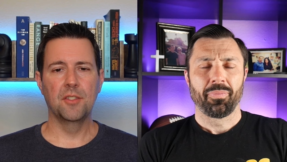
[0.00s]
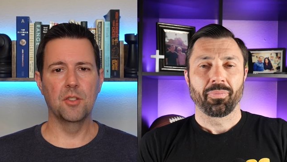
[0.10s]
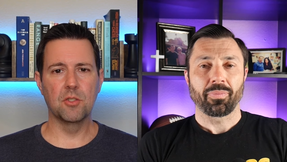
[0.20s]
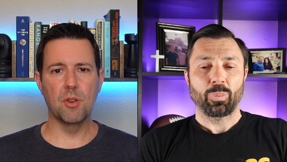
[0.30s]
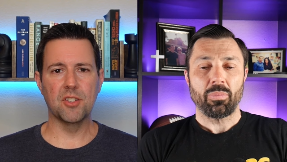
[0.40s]
Speaker 1: Those
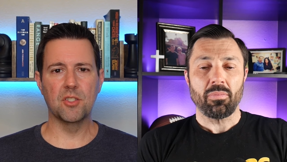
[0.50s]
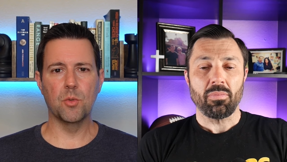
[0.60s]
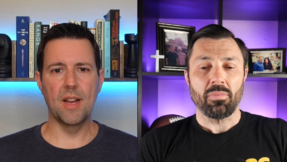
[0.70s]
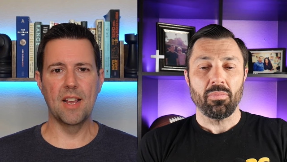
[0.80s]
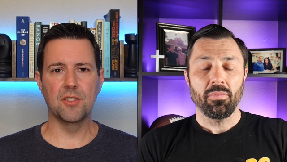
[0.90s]
questions were
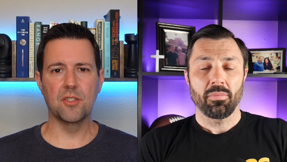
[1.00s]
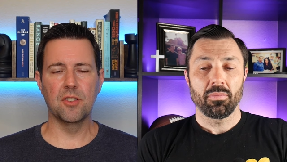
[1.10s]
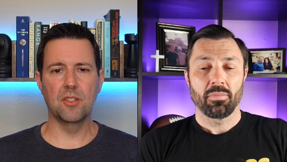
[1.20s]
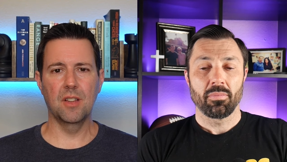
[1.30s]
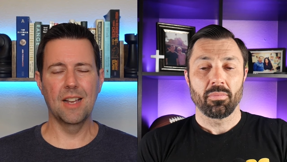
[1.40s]

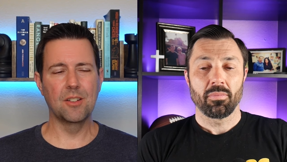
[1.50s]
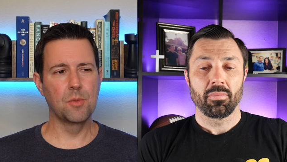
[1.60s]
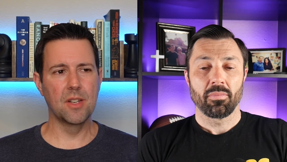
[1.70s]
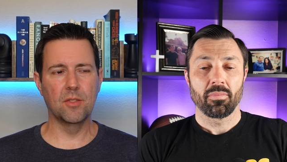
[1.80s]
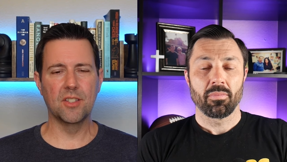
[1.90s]
answered. I know
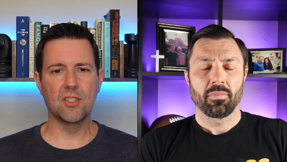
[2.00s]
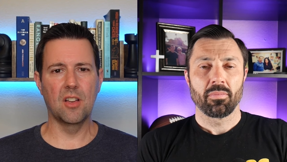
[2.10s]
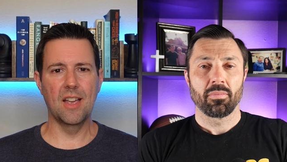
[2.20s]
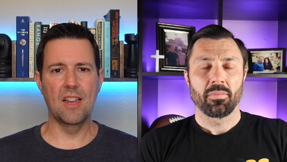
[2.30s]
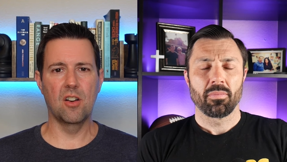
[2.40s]
we only saw
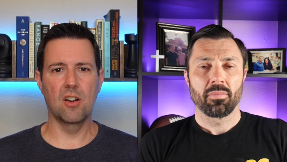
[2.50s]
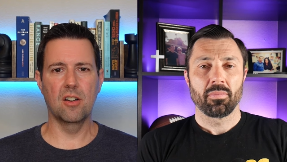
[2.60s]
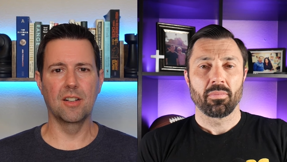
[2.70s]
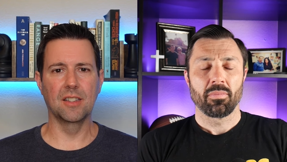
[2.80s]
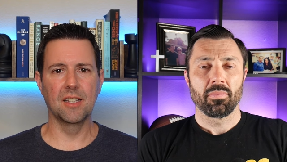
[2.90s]
AR
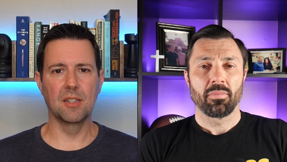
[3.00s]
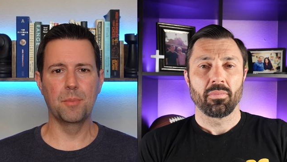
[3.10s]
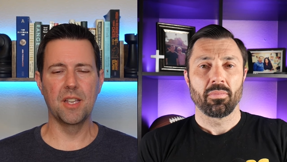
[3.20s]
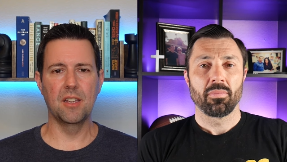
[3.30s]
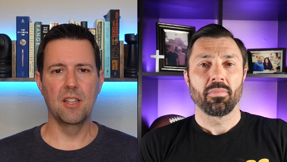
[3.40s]
a little
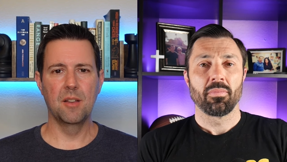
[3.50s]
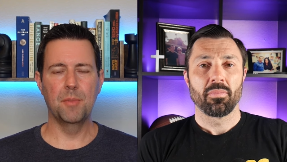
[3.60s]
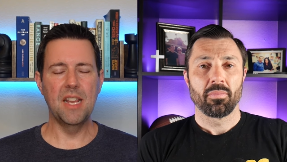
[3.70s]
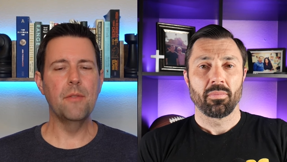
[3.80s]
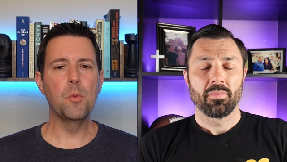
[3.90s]
bit, but
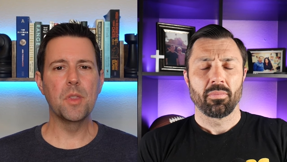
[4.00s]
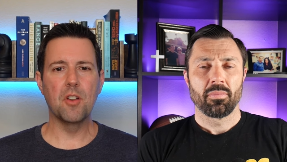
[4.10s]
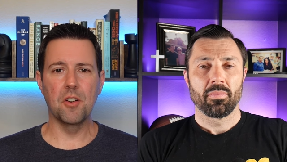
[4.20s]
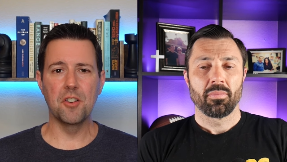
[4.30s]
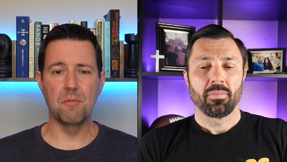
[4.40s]
even with
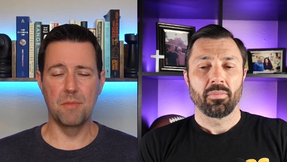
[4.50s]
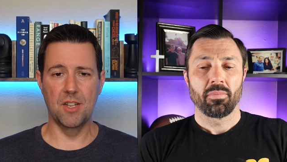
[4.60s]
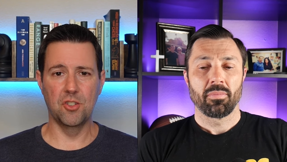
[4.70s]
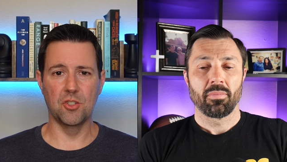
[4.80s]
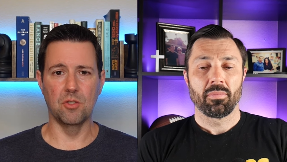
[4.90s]
Gardner
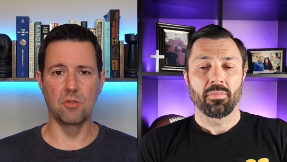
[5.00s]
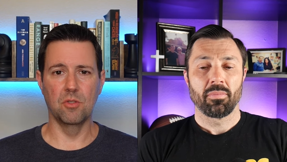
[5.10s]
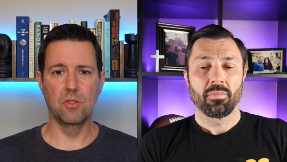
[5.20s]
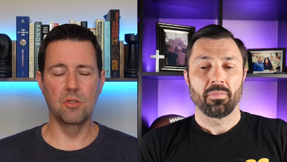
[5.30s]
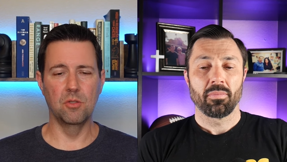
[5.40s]
Minshew,
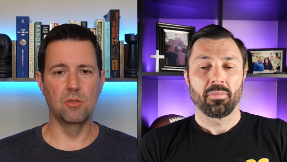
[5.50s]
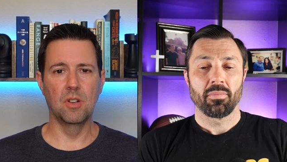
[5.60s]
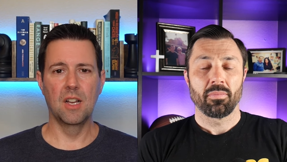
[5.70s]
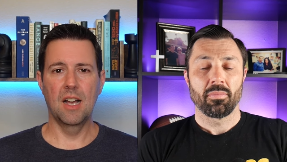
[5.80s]
who